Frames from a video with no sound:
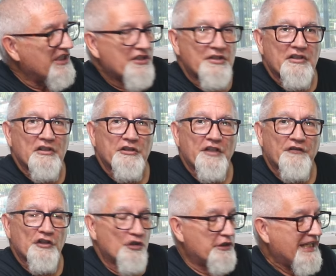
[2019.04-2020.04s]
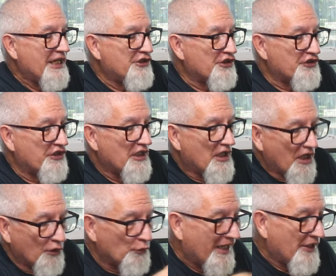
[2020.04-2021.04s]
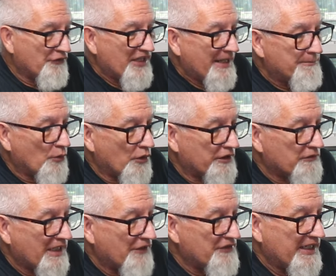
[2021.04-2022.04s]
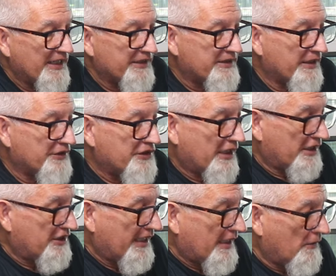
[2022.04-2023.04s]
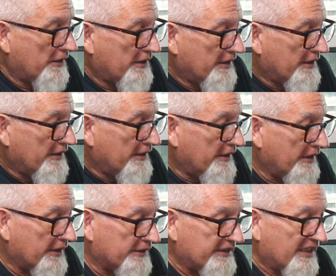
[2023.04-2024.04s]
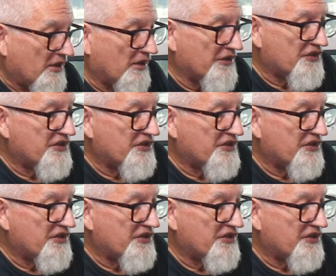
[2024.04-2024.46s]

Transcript: these different locations around that board, around that uh, dark tower. And yeah, all this